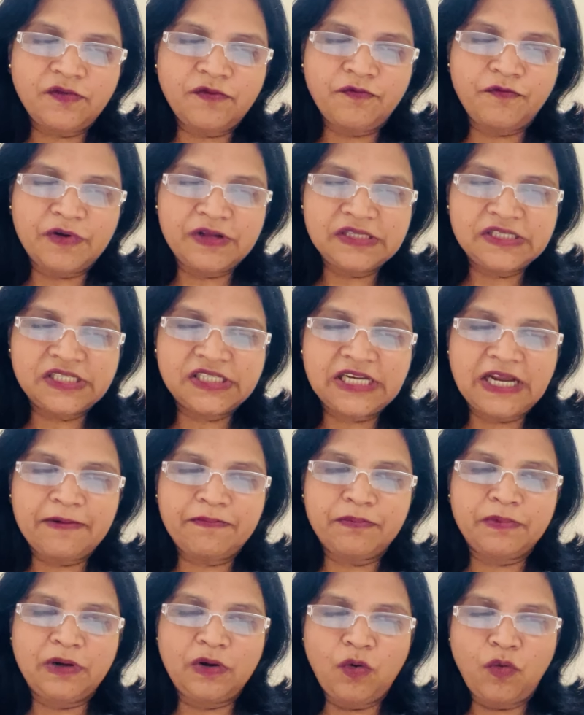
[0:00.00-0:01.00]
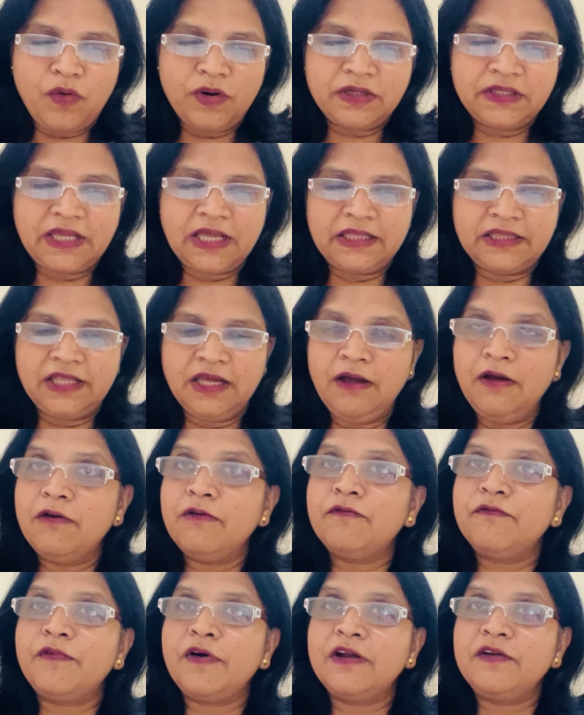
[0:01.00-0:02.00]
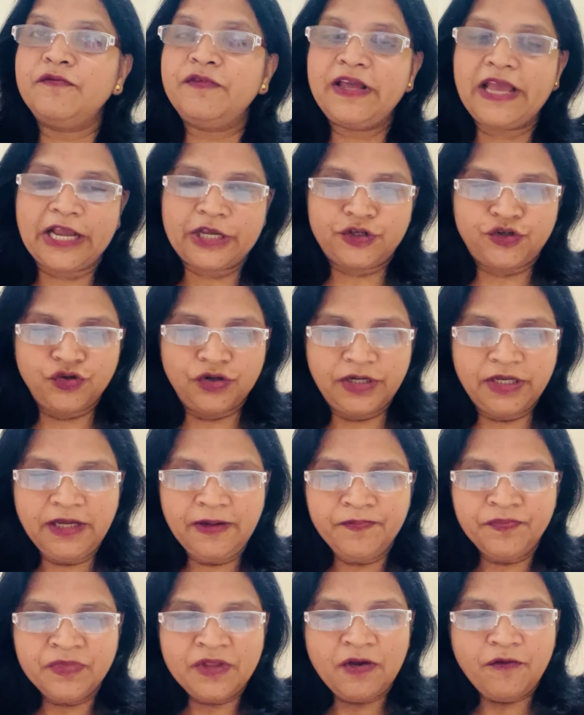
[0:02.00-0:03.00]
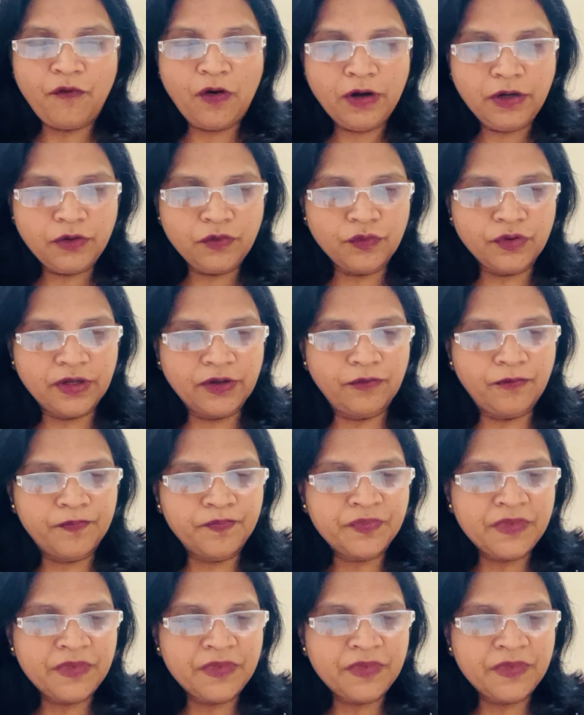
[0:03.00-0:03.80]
one step lower than the one we actually want to give,